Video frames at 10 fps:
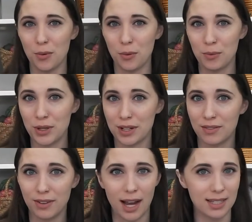your
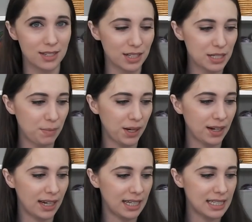advice, your
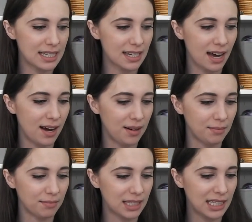experience,
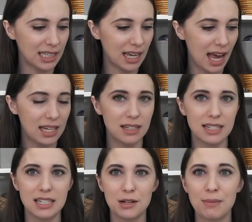um, head
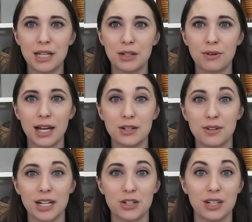steer me in the right
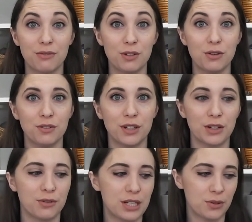direction if you know of a
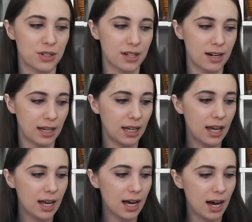good resource on it.
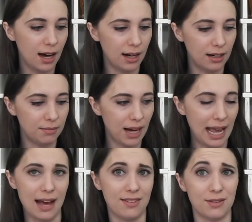Um, I
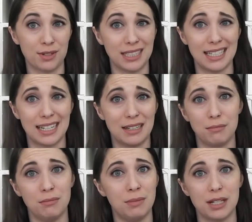haven't really
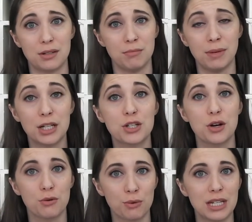done much, much
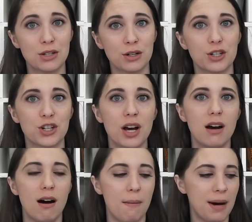research
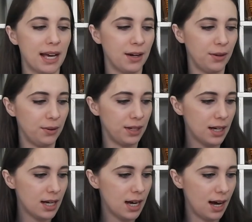on my own.
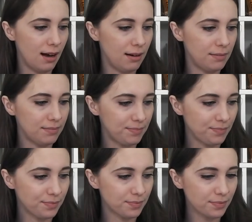Um,
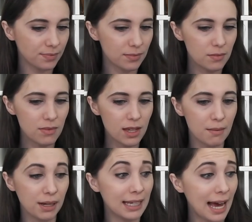
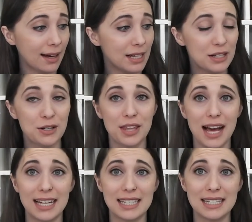but yeah, so
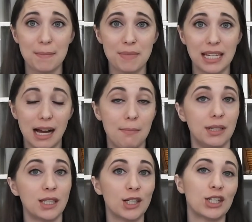that is something I'm
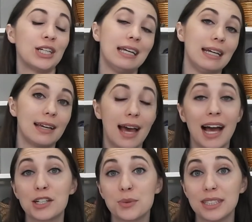learning,
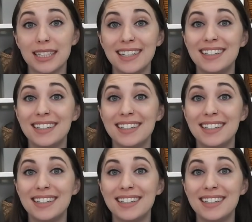actually.